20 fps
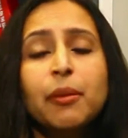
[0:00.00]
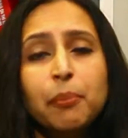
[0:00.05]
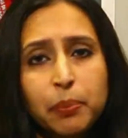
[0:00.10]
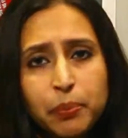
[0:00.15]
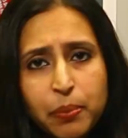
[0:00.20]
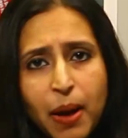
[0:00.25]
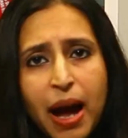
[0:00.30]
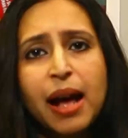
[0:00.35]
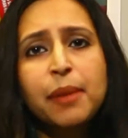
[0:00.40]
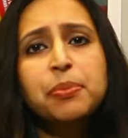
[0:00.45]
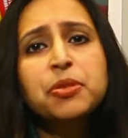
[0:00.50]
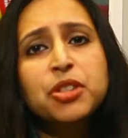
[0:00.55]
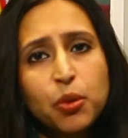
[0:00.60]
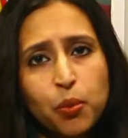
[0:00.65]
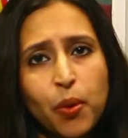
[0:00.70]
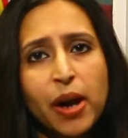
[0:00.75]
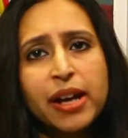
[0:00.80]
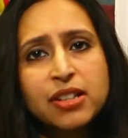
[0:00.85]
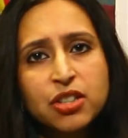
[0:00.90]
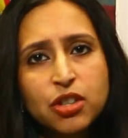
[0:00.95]
perhaps the
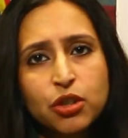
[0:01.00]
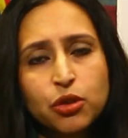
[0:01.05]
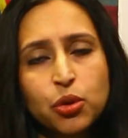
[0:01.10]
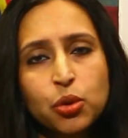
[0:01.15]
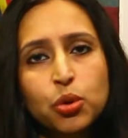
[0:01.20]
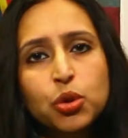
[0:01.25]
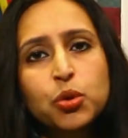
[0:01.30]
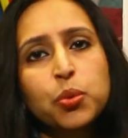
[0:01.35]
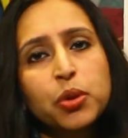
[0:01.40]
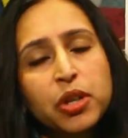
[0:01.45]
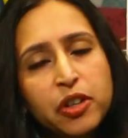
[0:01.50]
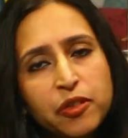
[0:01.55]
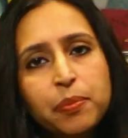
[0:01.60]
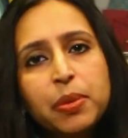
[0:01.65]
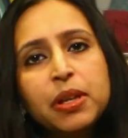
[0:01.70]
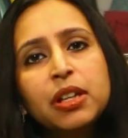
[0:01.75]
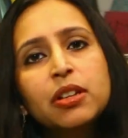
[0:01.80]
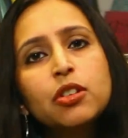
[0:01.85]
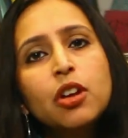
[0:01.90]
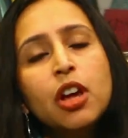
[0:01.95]
wiser route would have
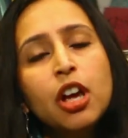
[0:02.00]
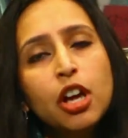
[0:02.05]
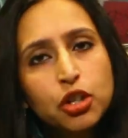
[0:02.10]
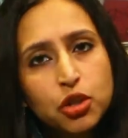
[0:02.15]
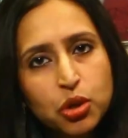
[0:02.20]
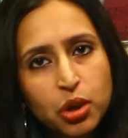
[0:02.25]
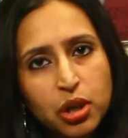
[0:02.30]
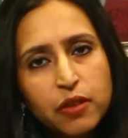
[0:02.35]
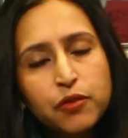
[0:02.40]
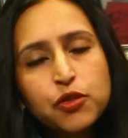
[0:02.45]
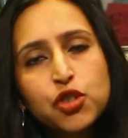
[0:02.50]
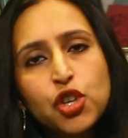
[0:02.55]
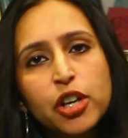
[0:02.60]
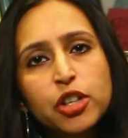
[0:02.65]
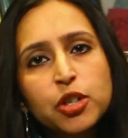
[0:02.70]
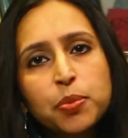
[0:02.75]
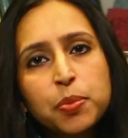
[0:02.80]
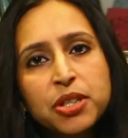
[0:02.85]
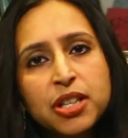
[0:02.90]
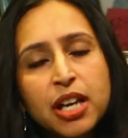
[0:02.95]
been to give
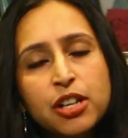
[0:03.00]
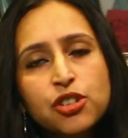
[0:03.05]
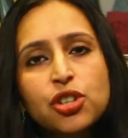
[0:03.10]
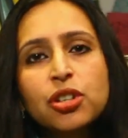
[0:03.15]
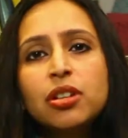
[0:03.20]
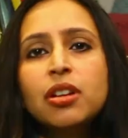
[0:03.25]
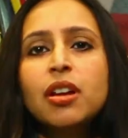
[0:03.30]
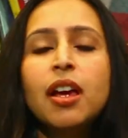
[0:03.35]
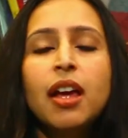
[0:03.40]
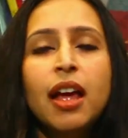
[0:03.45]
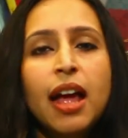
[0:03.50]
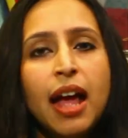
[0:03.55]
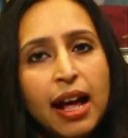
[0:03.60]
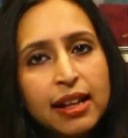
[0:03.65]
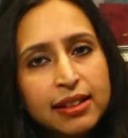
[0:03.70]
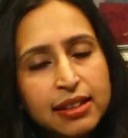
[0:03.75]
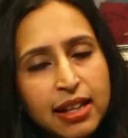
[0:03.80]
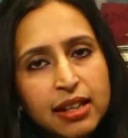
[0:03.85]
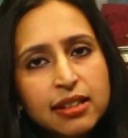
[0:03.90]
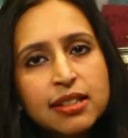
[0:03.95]
joint possession
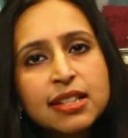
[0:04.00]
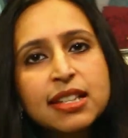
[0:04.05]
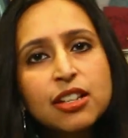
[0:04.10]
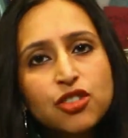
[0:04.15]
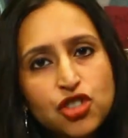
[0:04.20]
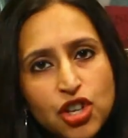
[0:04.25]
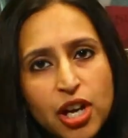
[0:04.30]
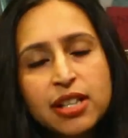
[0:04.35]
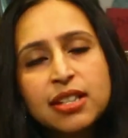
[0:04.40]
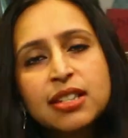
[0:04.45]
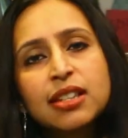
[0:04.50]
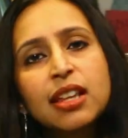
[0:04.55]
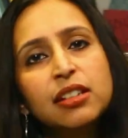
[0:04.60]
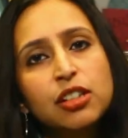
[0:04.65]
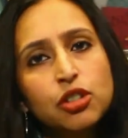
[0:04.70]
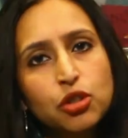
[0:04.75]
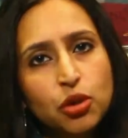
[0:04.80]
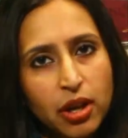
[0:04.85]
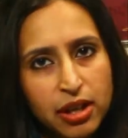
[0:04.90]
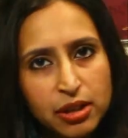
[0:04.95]
and then suggest that
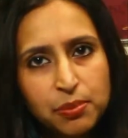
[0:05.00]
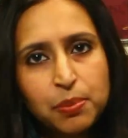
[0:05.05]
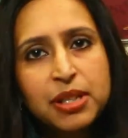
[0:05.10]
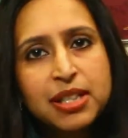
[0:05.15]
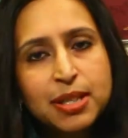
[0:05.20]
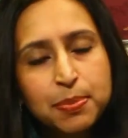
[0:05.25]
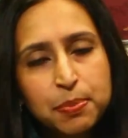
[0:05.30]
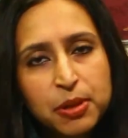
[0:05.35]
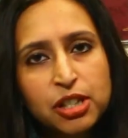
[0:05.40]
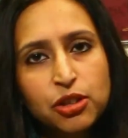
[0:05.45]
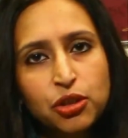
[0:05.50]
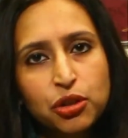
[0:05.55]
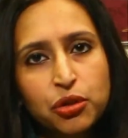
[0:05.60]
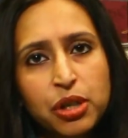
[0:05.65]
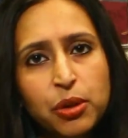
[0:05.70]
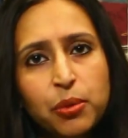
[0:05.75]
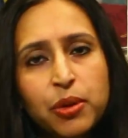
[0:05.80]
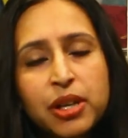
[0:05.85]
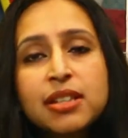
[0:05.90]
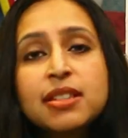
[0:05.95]
it be split
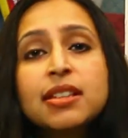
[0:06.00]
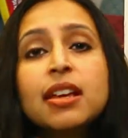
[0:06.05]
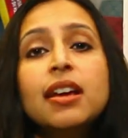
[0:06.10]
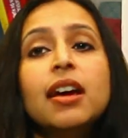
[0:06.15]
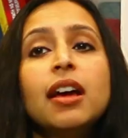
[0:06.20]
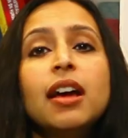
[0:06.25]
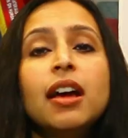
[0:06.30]
three ways.